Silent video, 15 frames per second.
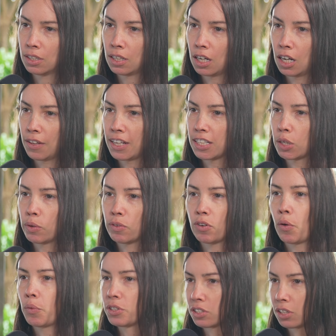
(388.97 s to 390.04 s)
That's how we've
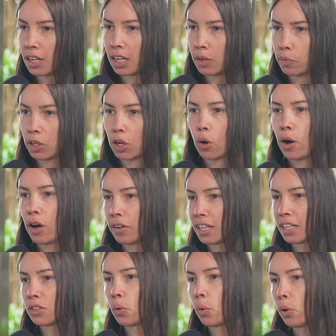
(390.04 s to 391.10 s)
always done it. We go out and
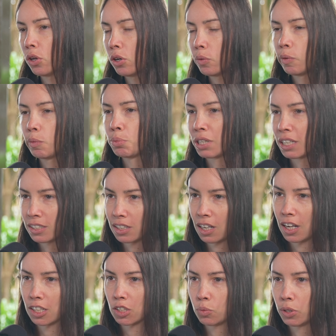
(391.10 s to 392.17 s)
get the oil, we bring it to
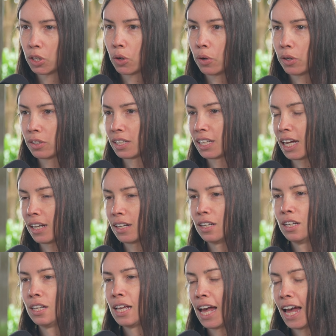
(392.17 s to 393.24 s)
us. We go out and get
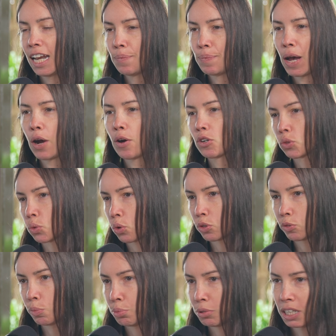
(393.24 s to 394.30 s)
any power source,
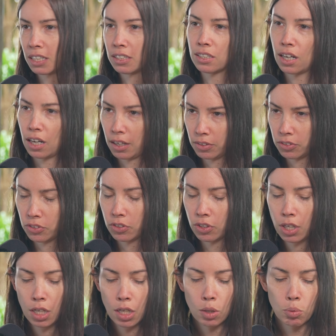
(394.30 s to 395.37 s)
we bring it to us.
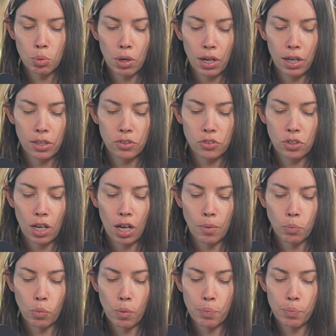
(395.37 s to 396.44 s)
Whereas
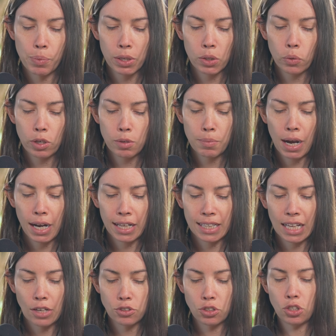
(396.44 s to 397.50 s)
what Bitcoin mining
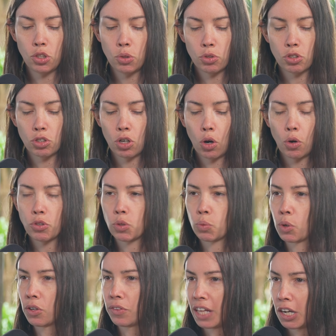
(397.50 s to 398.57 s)
allows you to do is go to
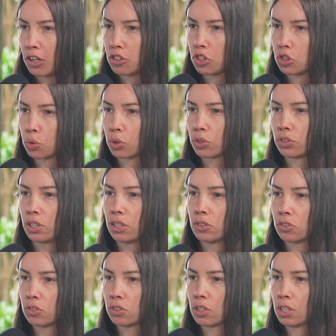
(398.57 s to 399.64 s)
where the energy source
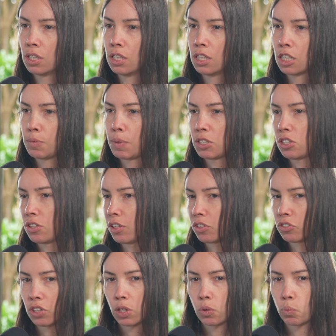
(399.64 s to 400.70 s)
is, especially
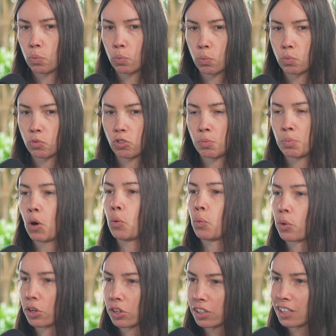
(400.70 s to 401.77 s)
things like remote
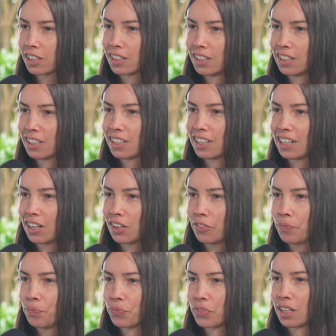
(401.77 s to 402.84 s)
work. If
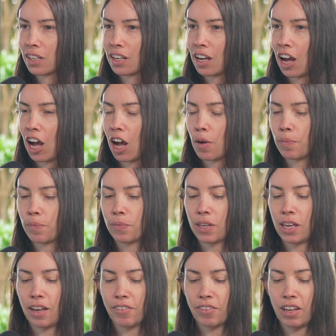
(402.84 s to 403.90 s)

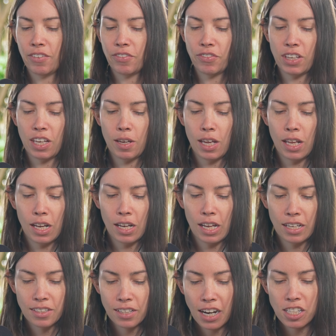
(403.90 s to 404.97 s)
it
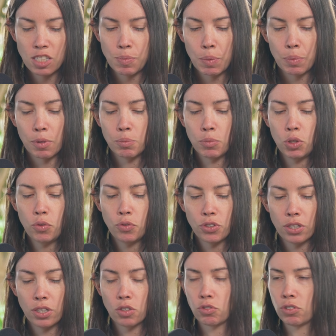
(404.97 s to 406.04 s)
entices people to move to
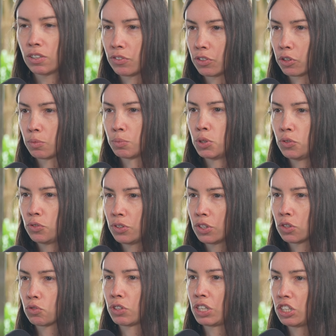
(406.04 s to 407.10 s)
this river, move to
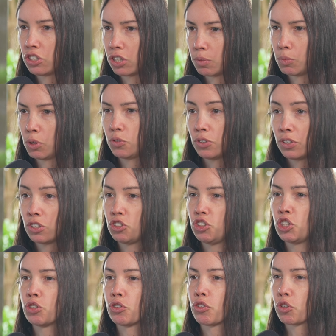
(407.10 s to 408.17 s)
this region, move to this
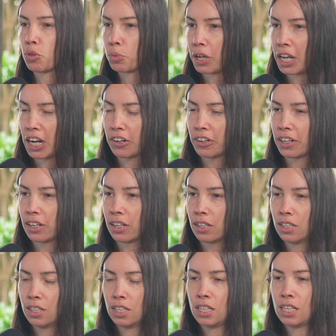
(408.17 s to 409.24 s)
geothermal area,
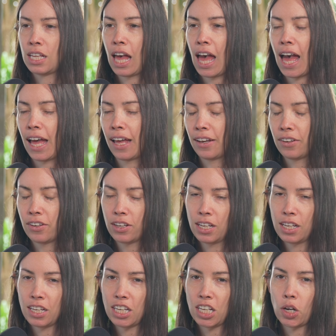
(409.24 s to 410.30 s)
and
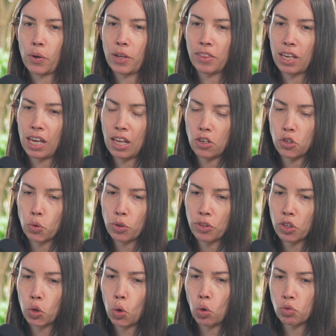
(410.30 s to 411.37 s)
during
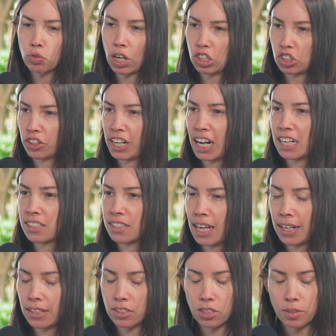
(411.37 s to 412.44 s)
the gold rush in the United
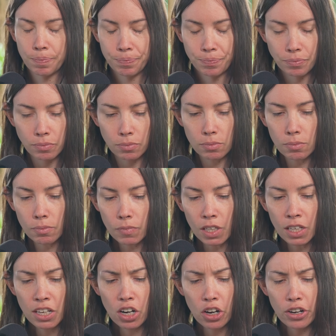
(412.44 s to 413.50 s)
States,
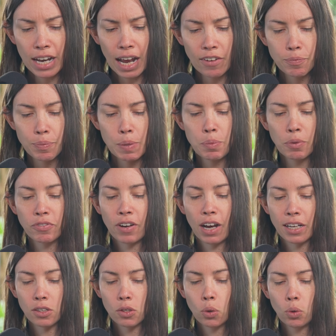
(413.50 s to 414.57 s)
you'd have people
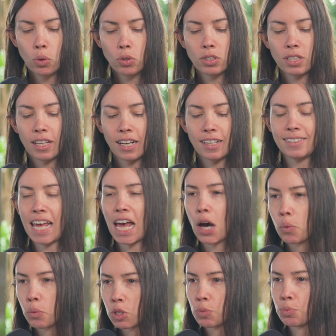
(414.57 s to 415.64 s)
find gold, and then a
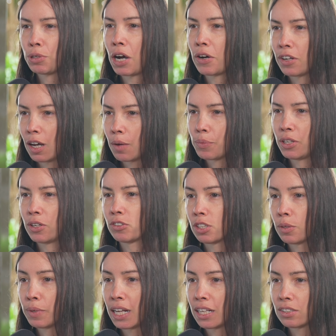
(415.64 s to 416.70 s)
town would sprout up.
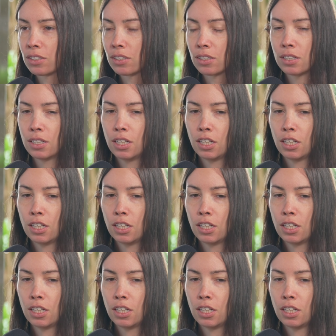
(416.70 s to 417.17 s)
Someone has to.